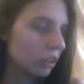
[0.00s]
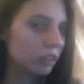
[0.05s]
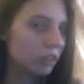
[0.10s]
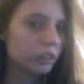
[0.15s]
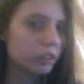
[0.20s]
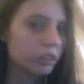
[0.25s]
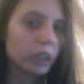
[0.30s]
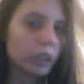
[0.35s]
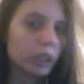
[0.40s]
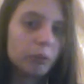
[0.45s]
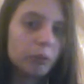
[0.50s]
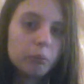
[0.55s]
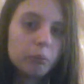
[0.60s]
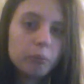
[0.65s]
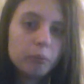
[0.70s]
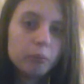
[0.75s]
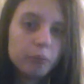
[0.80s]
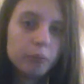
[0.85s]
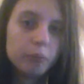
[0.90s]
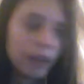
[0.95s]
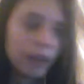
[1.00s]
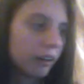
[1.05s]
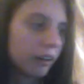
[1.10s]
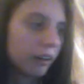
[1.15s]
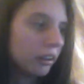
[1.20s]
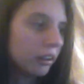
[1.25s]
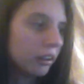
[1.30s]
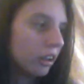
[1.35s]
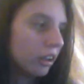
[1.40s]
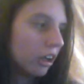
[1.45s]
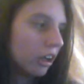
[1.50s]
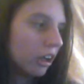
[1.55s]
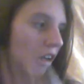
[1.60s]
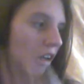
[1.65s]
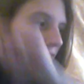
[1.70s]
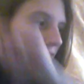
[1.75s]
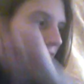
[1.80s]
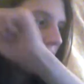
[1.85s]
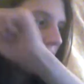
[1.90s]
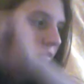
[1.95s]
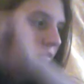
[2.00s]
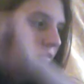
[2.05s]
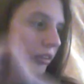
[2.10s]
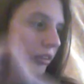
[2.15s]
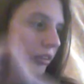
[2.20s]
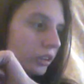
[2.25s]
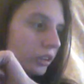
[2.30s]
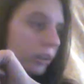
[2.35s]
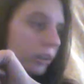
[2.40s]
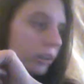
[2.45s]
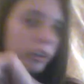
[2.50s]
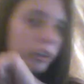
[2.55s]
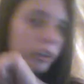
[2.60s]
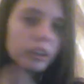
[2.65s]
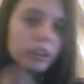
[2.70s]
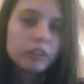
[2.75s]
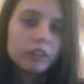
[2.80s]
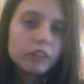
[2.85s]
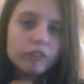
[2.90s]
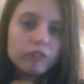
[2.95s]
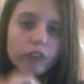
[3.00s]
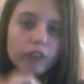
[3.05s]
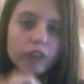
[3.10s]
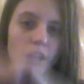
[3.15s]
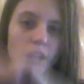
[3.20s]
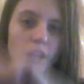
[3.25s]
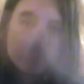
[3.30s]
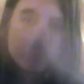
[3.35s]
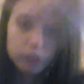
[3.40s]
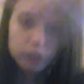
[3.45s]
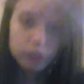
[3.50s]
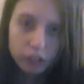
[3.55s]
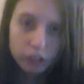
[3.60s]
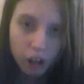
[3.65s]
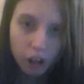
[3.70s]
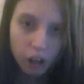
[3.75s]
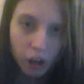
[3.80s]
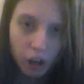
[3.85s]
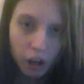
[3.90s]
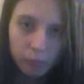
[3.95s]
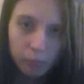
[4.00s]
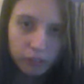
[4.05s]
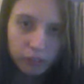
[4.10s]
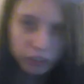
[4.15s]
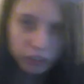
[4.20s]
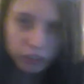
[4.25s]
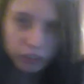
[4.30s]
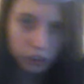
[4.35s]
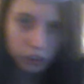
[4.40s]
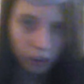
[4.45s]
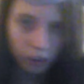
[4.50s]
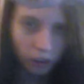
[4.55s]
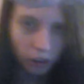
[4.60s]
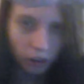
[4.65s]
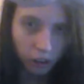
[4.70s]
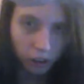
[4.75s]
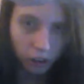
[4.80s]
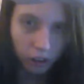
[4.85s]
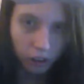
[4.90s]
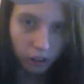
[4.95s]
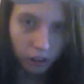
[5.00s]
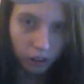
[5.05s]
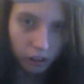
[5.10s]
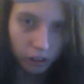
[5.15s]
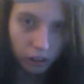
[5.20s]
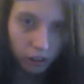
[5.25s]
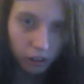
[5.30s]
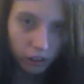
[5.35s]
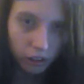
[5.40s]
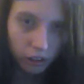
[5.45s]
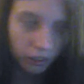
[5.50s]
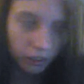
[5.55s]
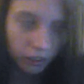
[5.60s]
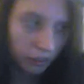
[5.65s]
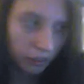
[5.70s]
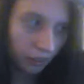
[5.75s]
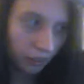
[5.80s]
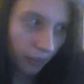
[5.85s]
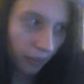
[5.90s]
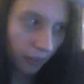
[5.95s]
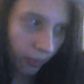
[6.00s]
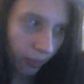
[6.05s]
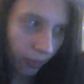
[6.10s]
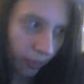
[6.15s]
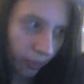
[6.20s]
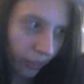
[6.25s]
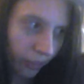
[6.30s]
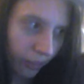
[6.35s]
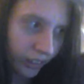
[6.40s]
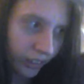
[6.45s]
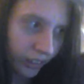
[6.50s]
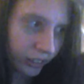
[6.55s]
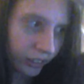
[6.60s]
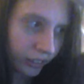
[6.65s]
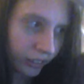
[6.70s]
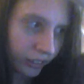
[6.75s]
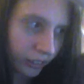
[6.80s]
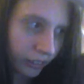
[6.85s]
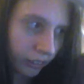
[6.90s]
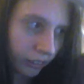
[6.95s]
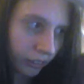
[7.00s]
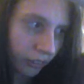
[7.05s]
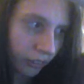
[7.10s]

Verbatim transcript: So, yeah. Okay, if you started from the top of the star, this,